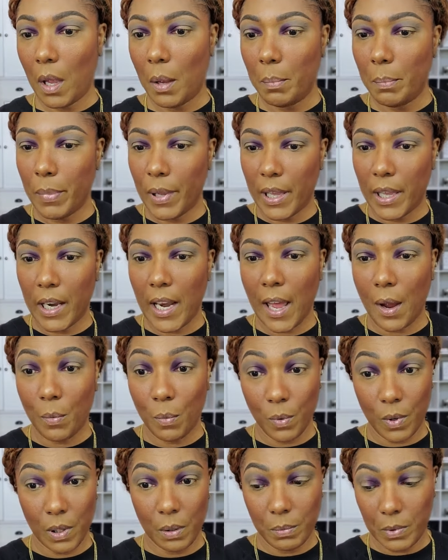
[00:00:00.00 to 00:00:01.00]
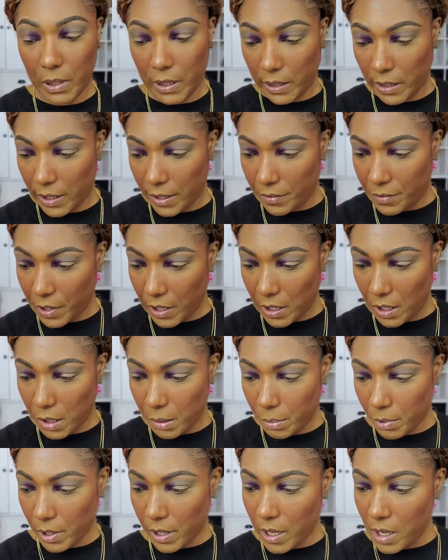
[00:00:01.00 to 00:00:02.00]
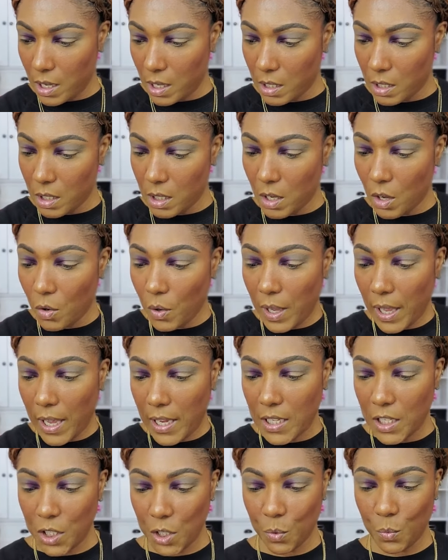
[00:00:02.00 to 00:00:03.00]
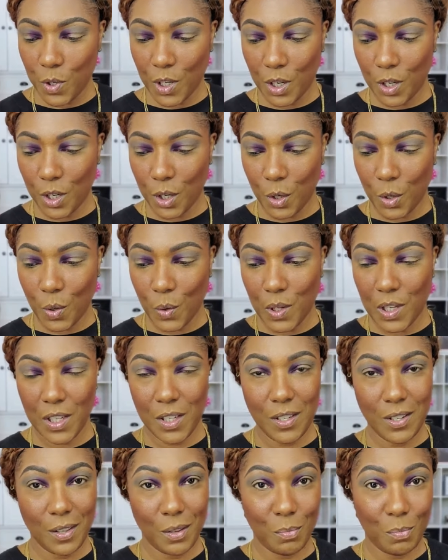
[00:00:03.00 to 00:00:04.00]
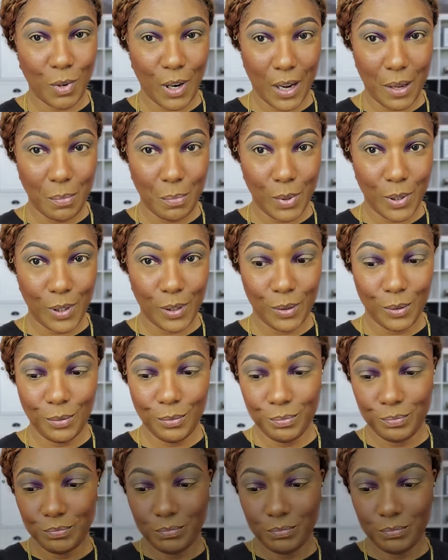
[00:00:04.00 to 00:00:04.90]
but I really, really love indie brands. Okay, so we're going to go into the bright blue.